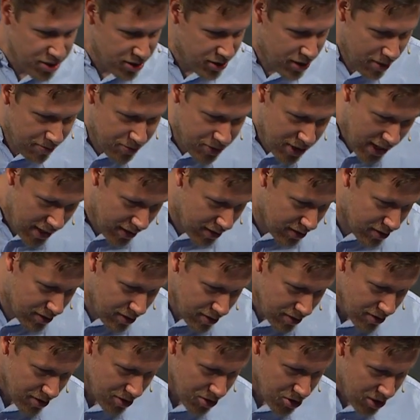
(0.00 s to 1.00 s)
subject
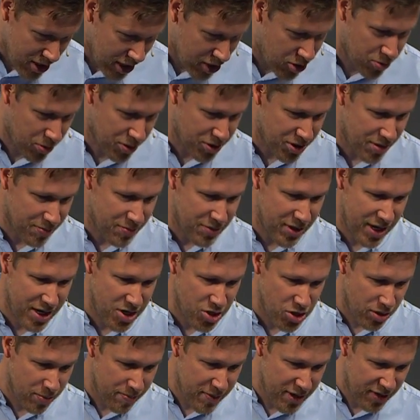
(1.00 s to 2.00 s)
to sexual
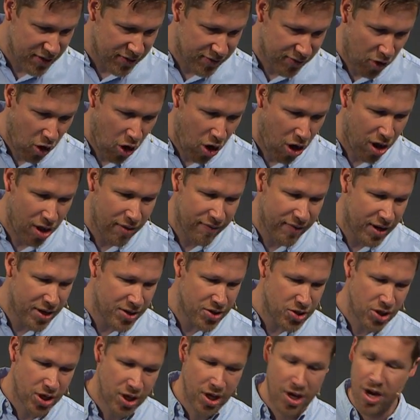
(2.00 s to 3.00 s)
temptation because for all of
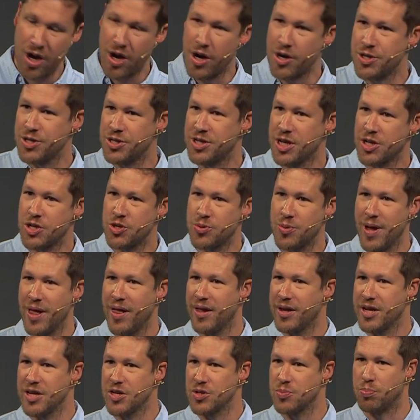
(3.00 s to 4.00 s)
us, our
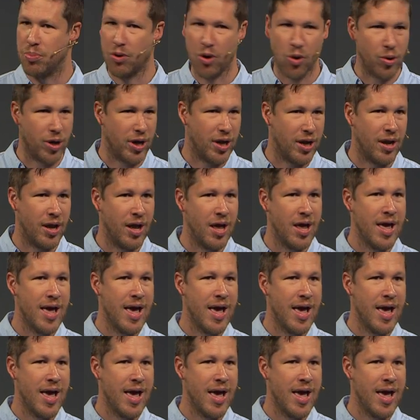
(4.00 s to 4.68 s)
sexuality is broken.